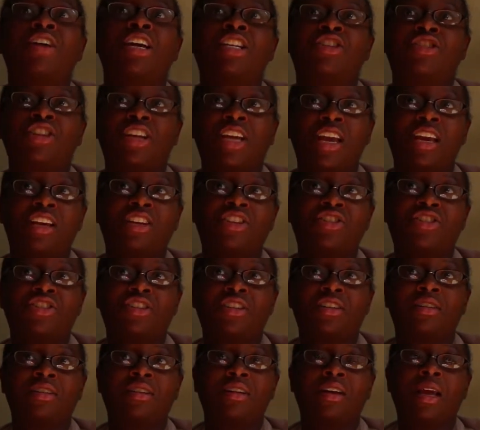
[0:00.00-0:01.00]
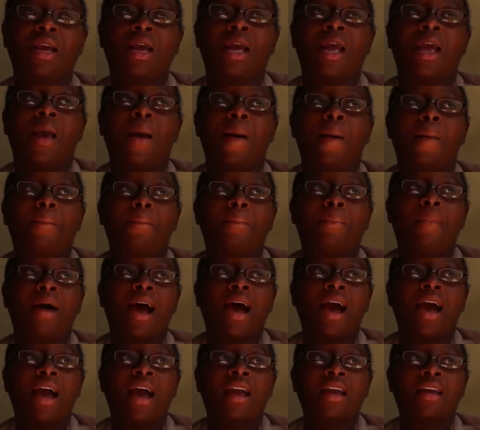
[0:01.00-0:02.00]
education.
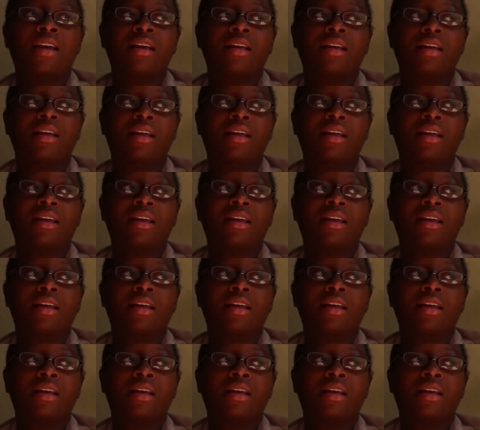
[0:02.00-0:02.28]
My